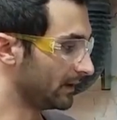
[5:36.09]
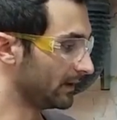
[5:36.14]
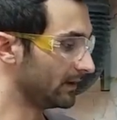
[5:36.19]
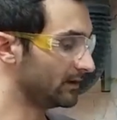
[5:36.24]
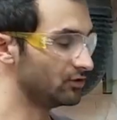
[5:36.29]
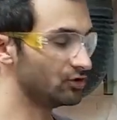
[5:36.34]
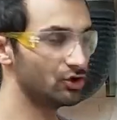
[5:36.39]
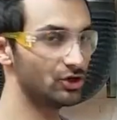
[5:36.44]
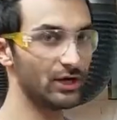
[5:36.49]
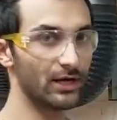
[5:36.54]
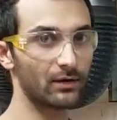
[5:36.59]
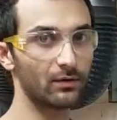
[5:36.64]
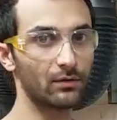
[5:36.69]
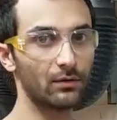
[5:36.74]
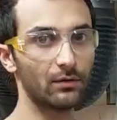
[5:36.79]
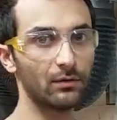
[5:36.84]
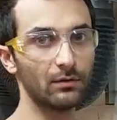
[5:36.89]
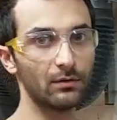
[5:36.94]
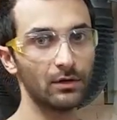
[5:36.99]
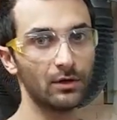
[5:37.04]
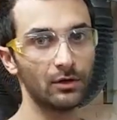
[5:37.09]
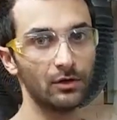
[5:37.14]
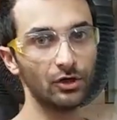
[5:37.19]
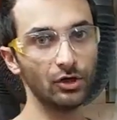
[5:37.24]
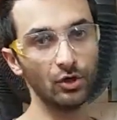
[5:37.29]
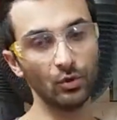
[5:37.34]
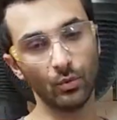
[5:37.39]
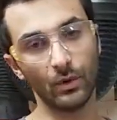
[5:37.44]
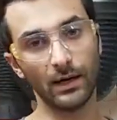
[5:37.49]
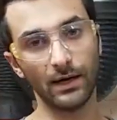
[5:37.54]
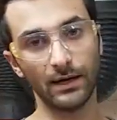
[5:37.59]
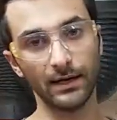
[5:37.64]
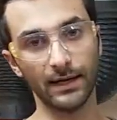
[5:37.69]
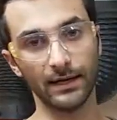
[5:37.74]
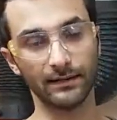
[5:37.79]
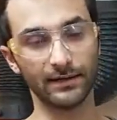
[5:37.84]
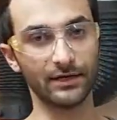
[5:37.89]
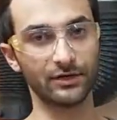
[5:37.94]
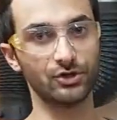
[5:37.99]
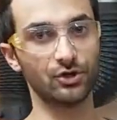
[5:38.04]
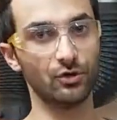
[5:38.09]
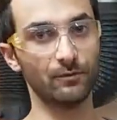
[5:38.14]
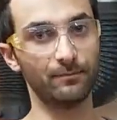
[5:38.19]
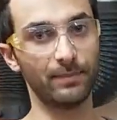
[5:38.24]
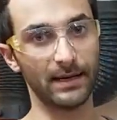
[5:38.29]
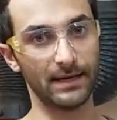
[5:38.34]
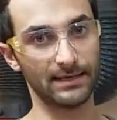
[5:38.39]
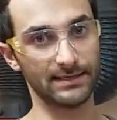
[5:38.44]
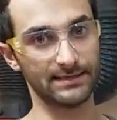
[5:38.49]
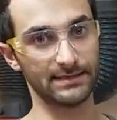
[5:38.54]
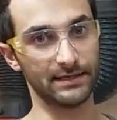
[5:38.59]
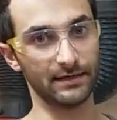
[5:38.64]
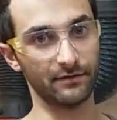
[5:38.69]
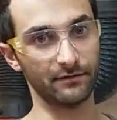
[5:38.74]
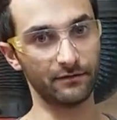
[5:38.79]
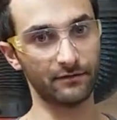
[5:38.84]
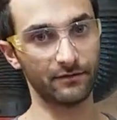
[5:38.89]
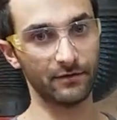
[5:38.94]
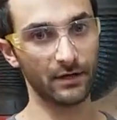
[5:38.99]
In general, you want electrode positive.